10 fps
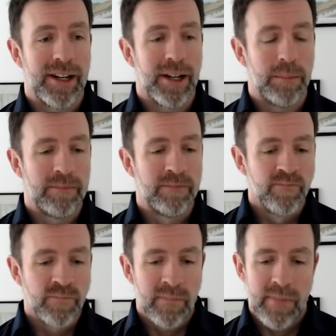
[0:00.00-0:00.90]
Um,
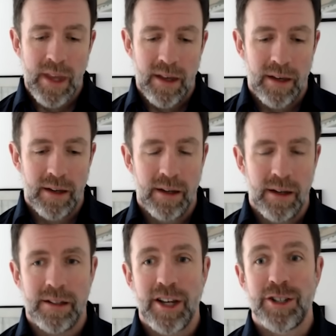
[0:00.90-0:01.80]
uh,
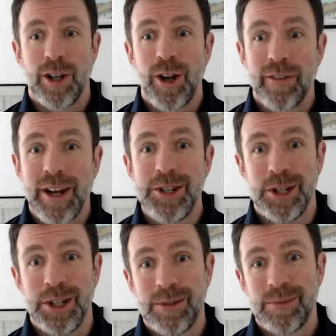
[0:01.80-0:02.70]
it takes a lot of
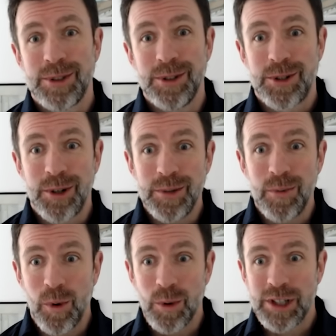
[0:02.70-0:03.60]
energy to
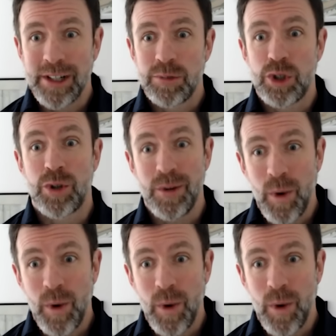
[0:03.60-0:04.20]
treat water, to treat